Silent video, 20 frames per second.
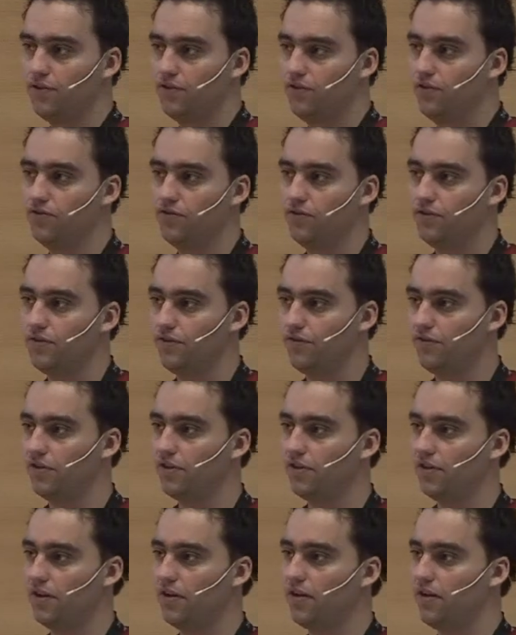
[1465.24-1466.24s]
use a
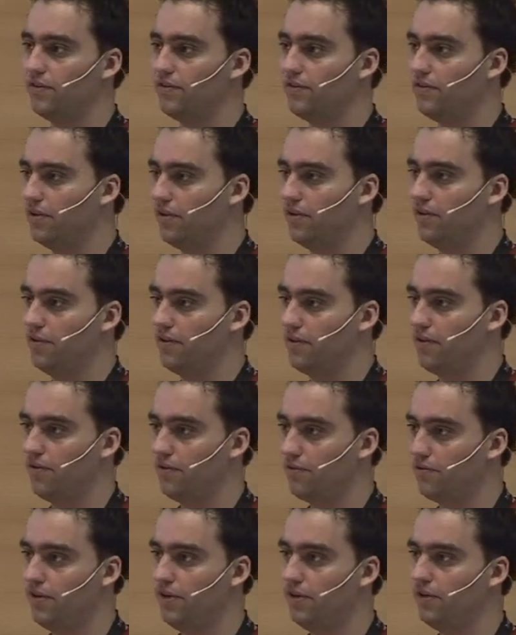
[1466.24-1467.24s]
different class in, in
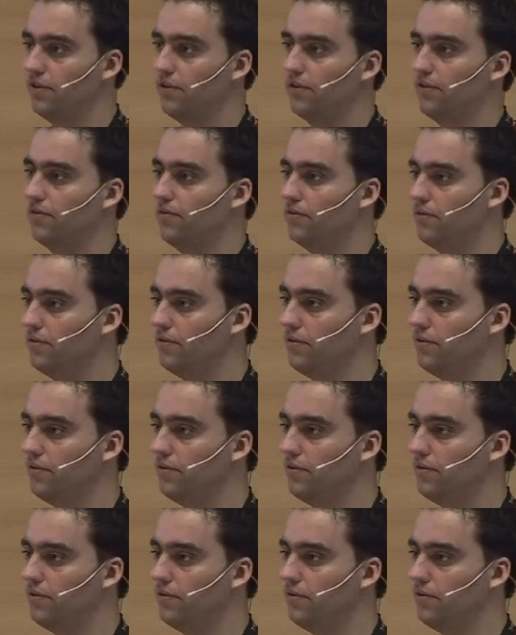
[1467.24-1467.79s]
the real